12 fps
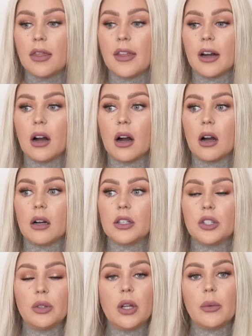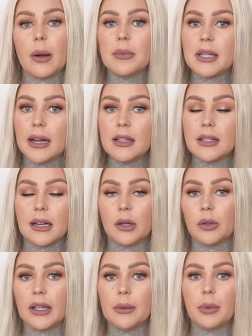There are doula websites that I
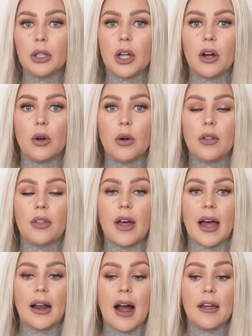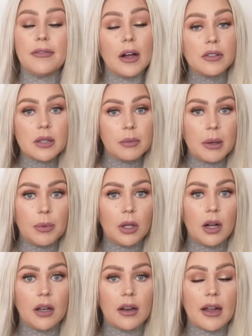will link below that I found some people
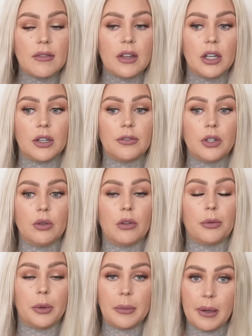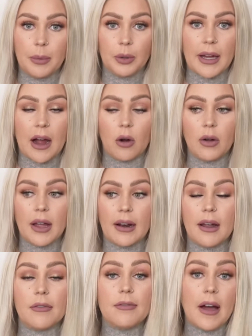on. I have interviewed three people now and I
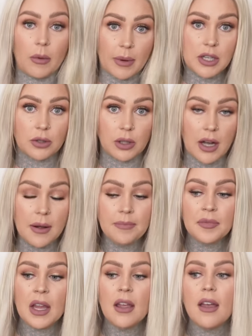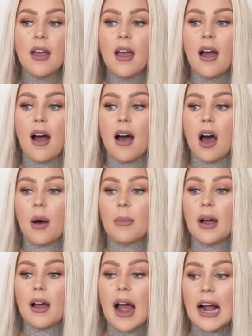have found my doula.
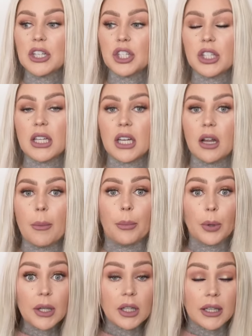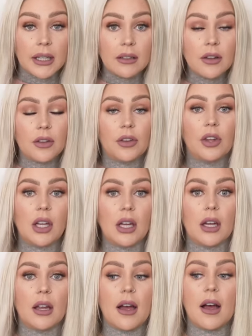Um, actually, Brooklyn,
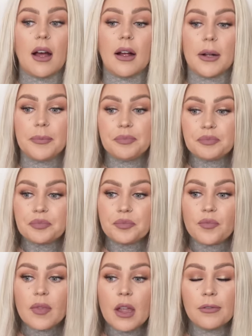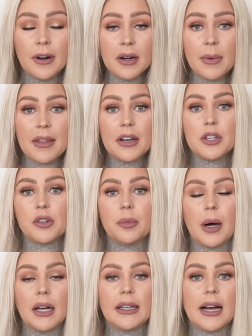the uh, friend of mine that I do the
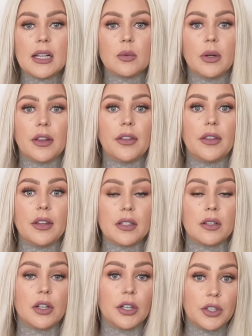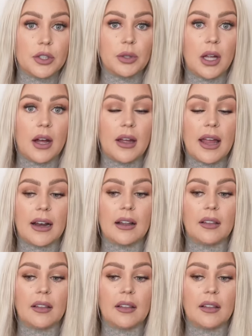podcast with, this is her doula, and